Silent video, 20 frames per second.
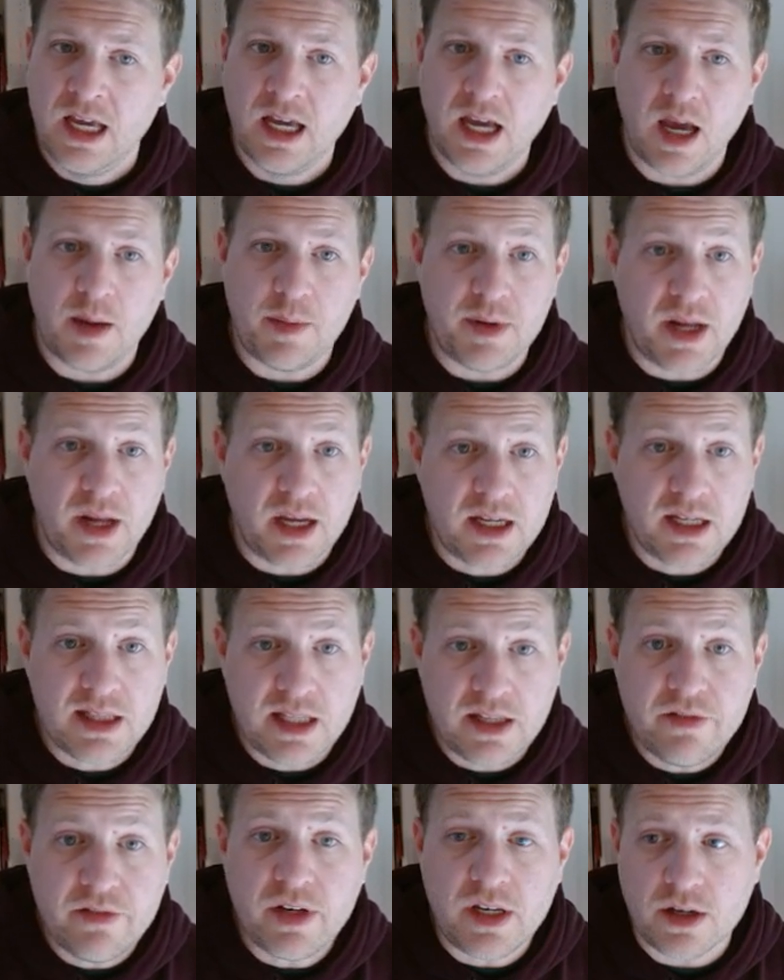I mean, I could
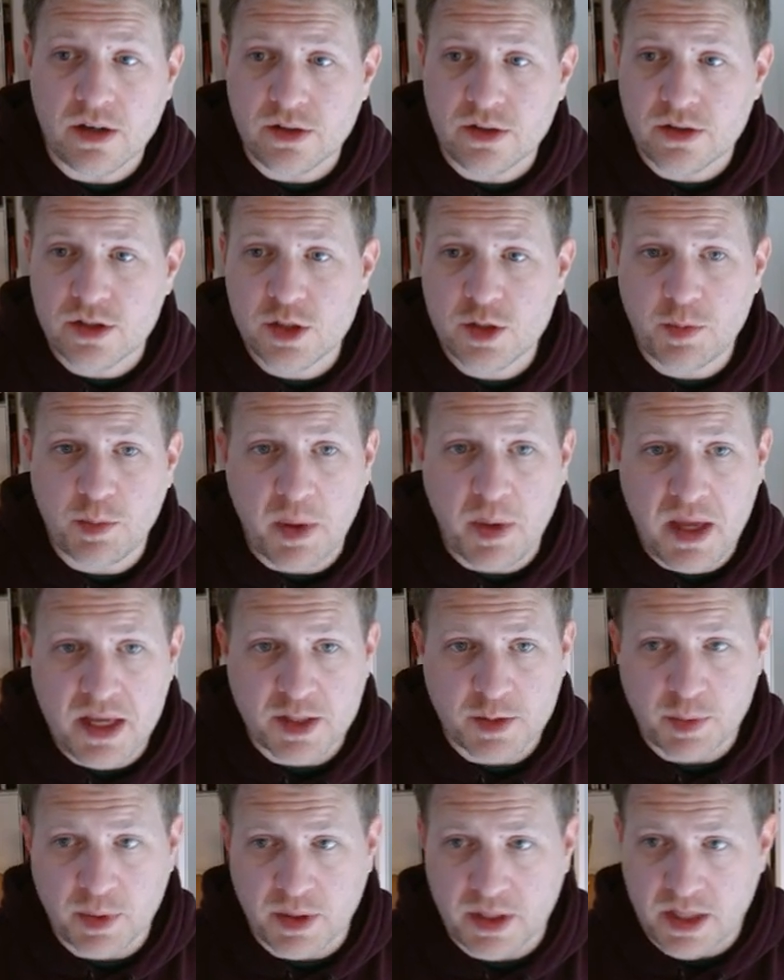live in here. There's
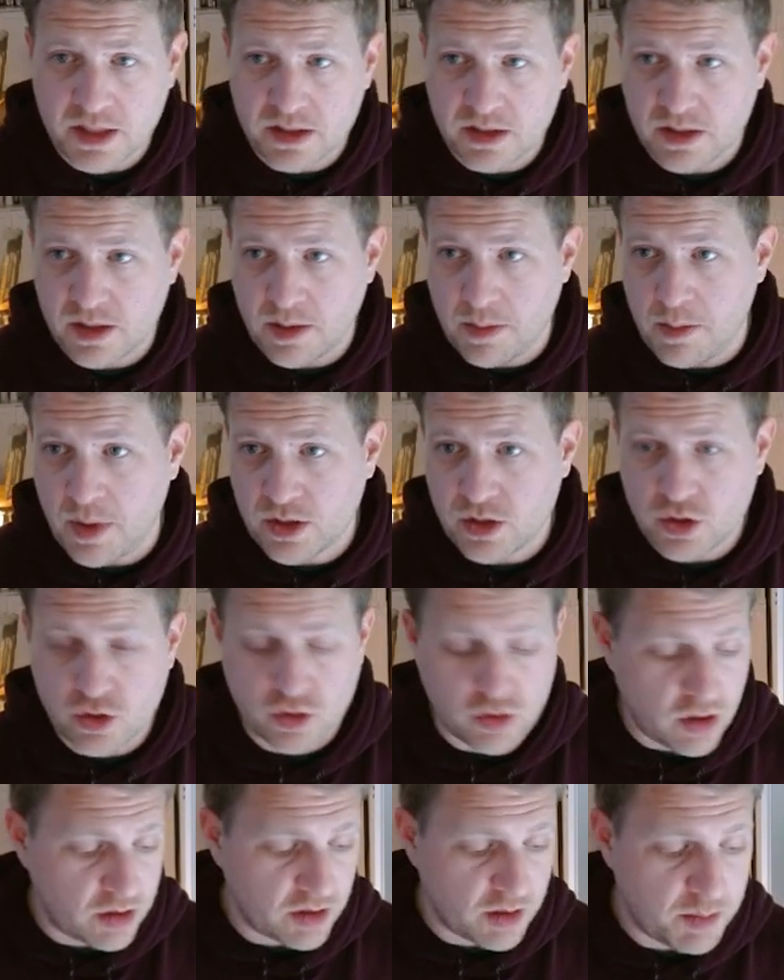space, but this is a much
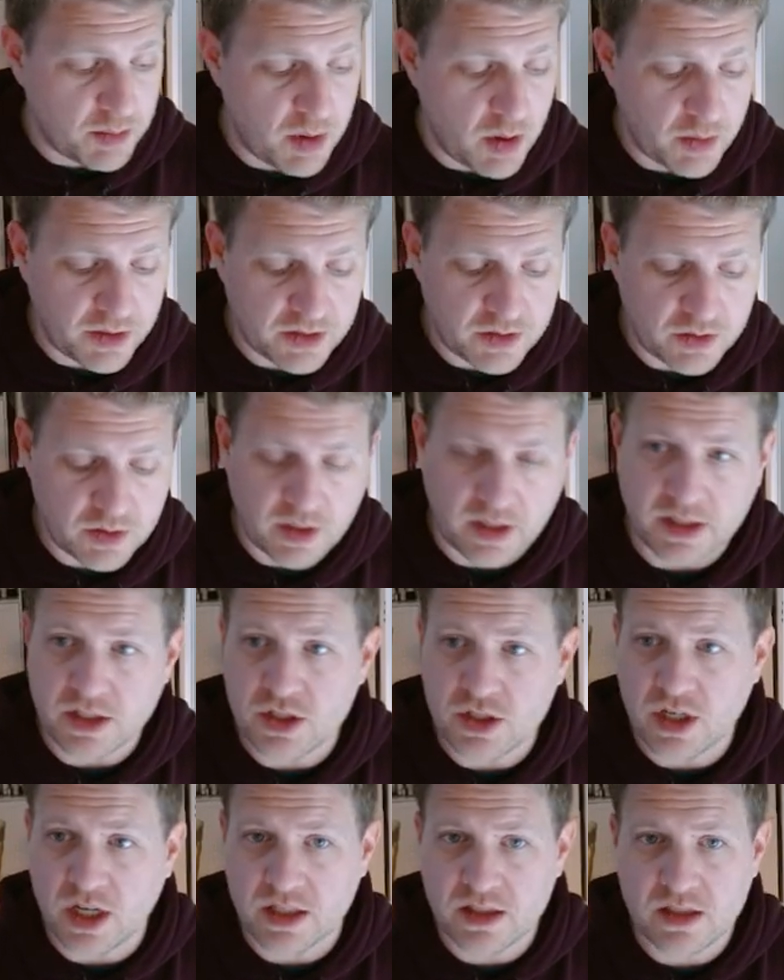stronger opponent. So, like, the
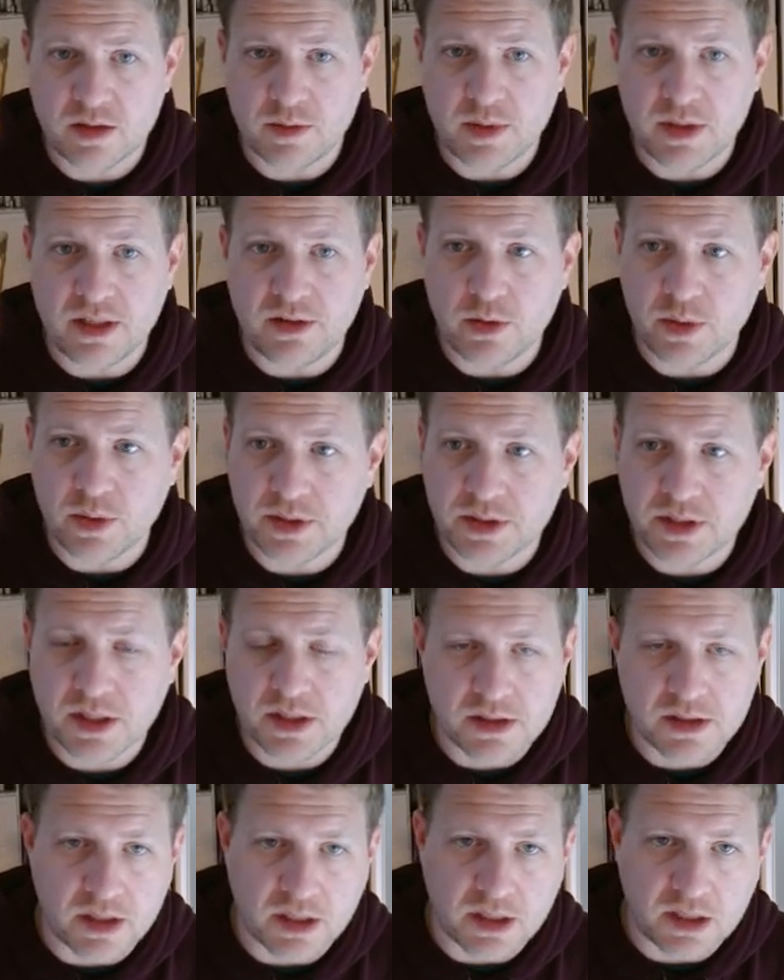chances of me doing
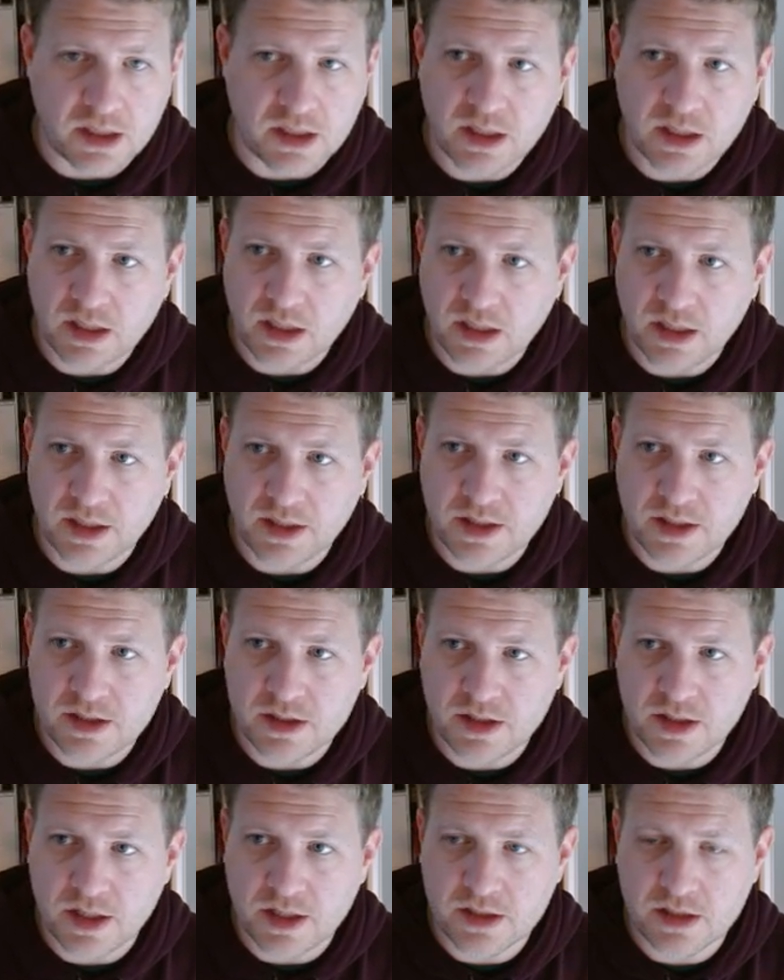this, like,
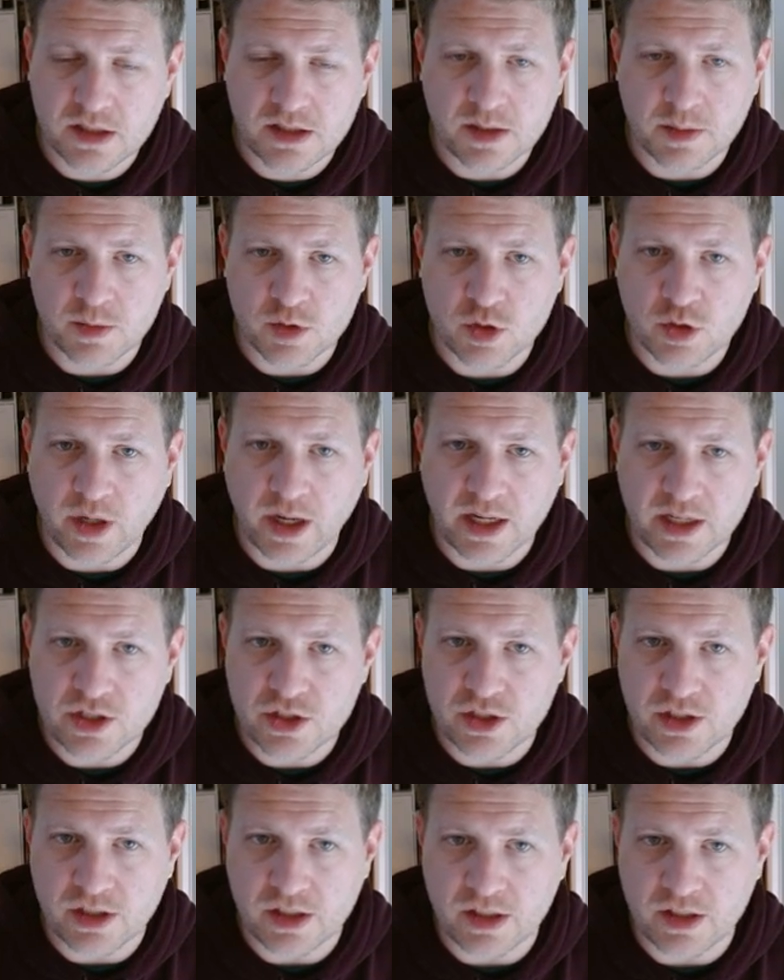this is some
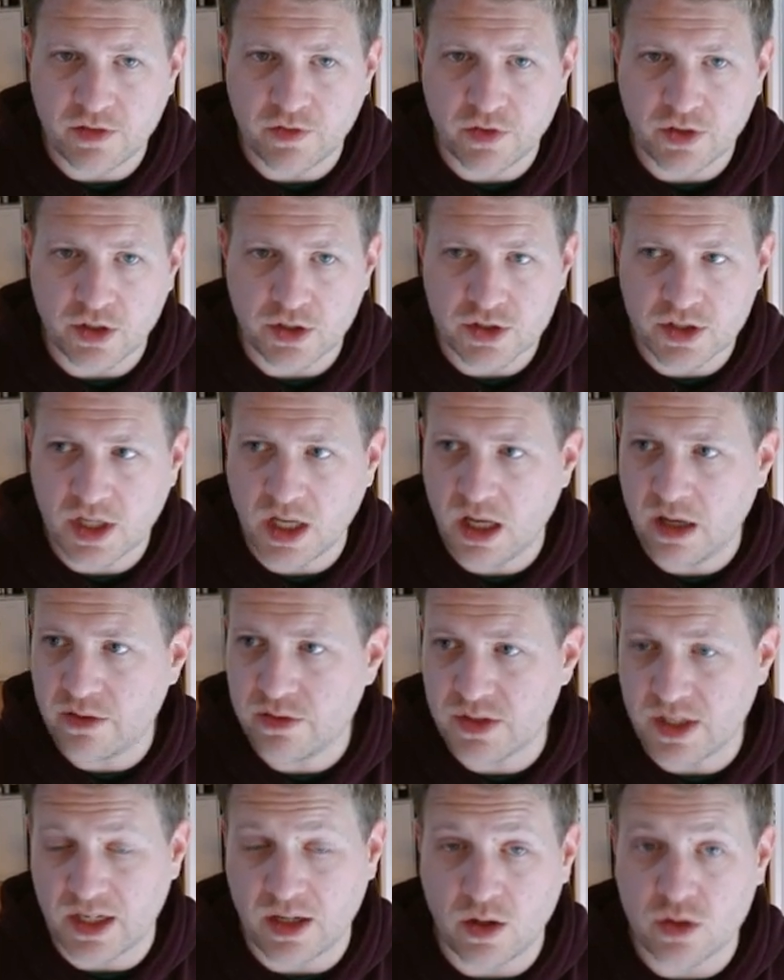strategy for
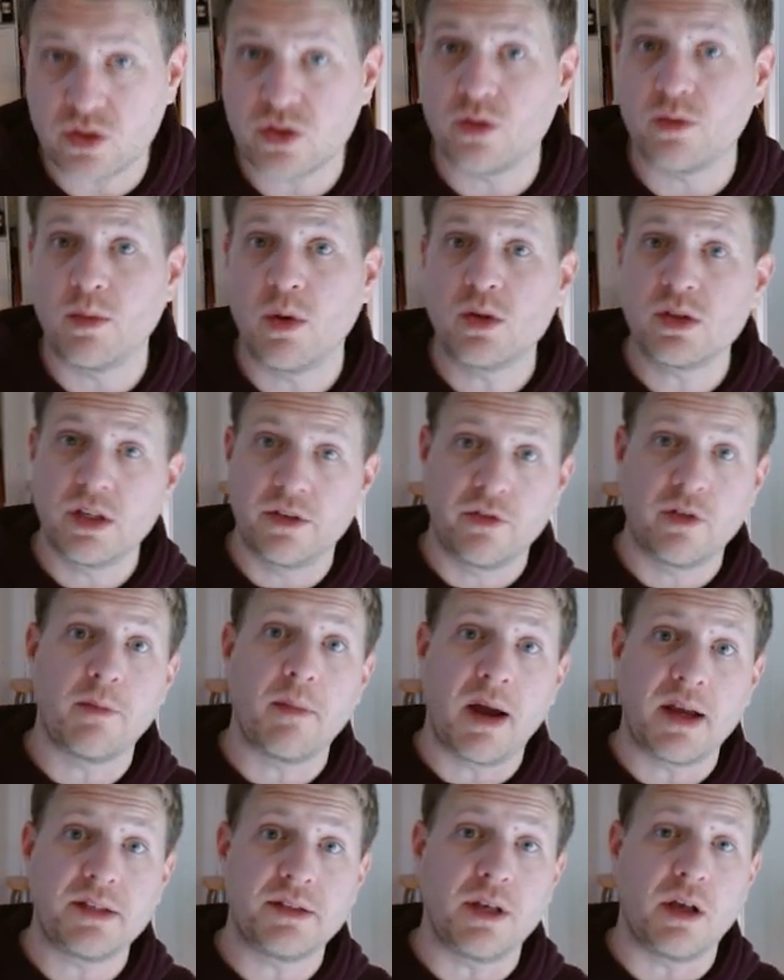yourselves, and also mostly for
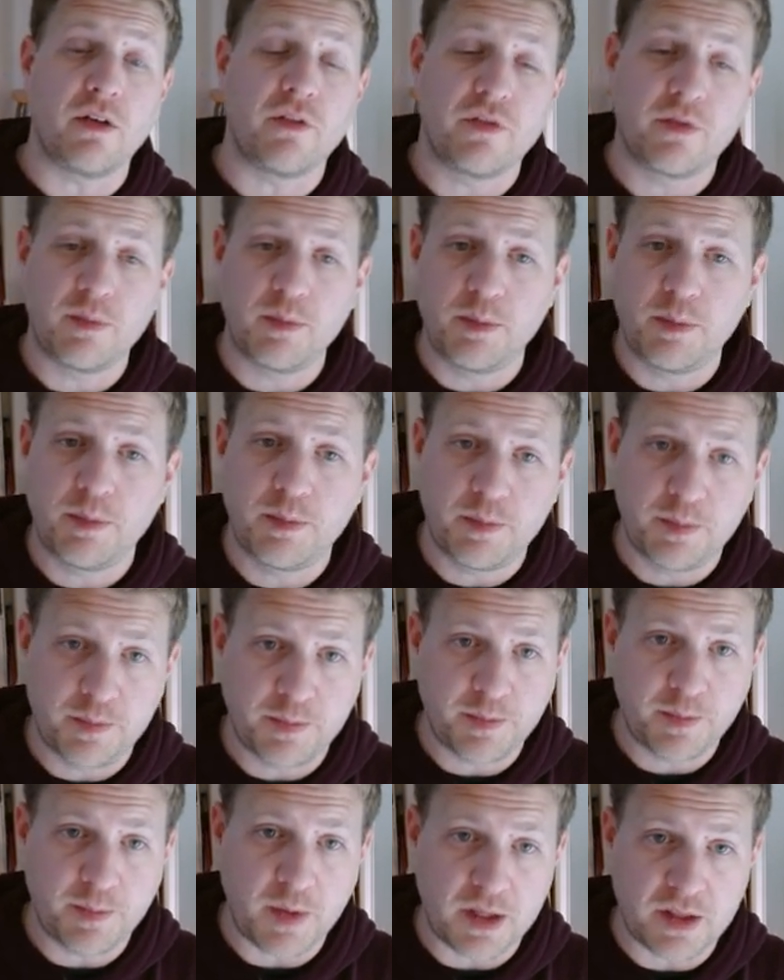myself
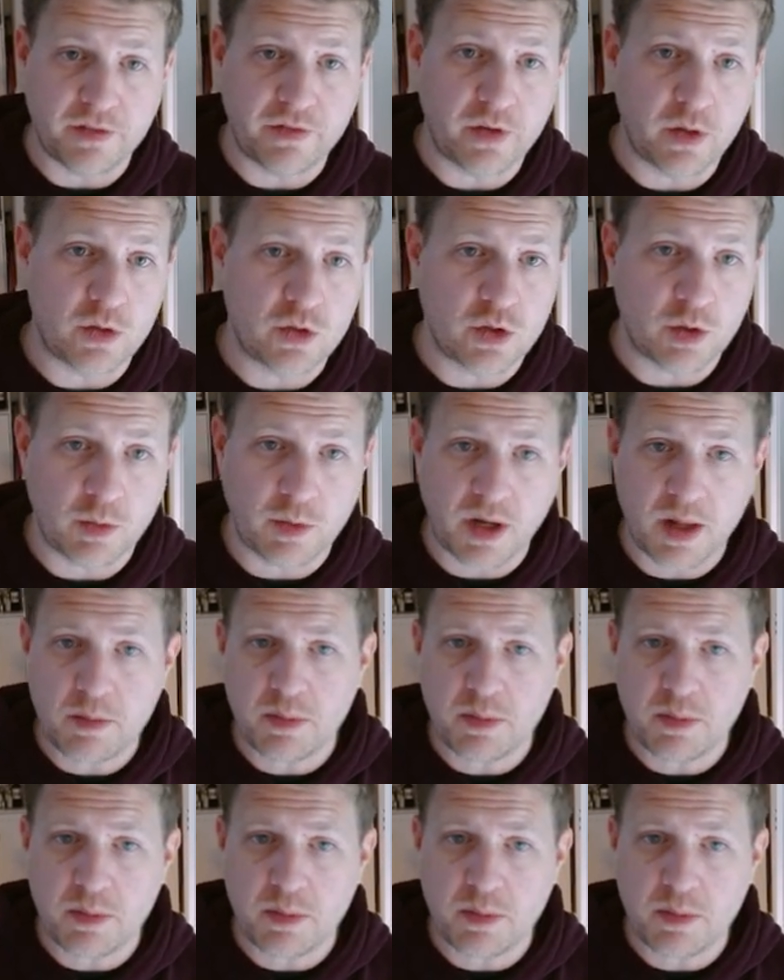in the future. When I'm